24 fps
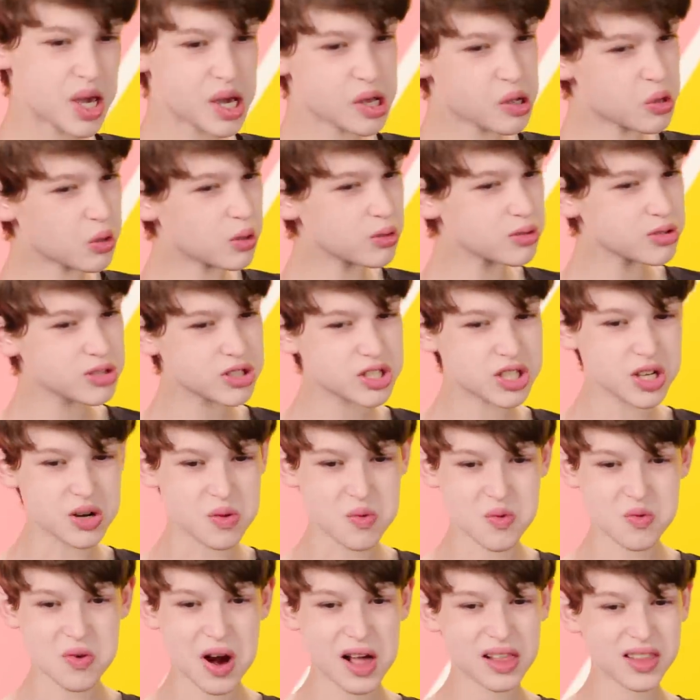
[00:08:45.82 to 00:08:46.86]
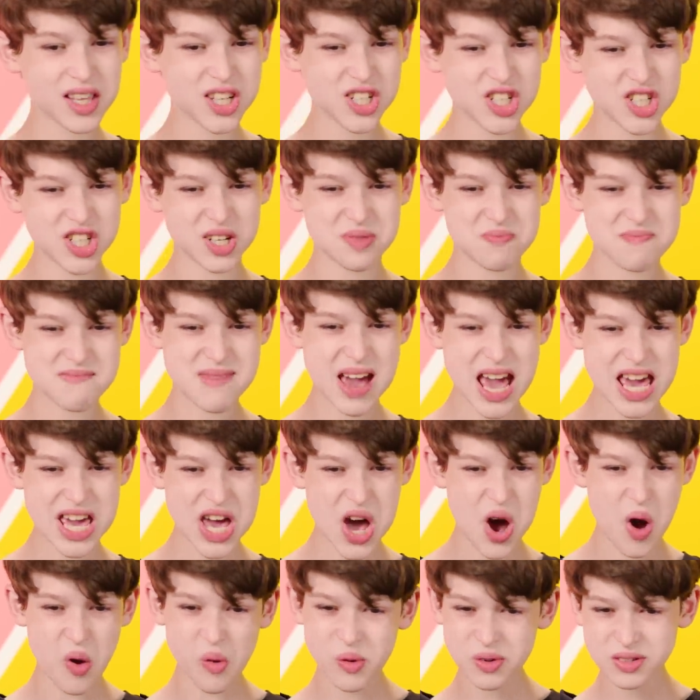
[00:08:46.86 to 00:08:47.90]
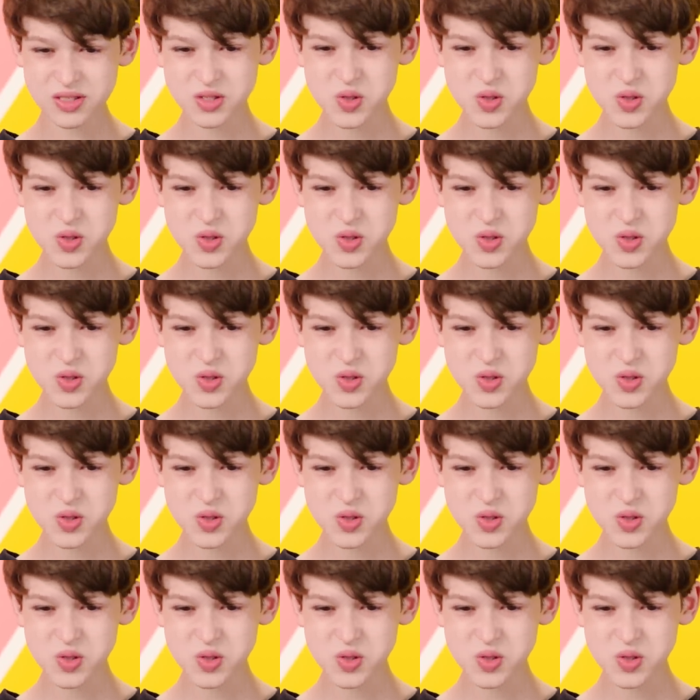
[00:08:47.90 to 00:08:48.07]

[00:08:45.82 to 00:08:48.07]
Pickles and relish and mayo.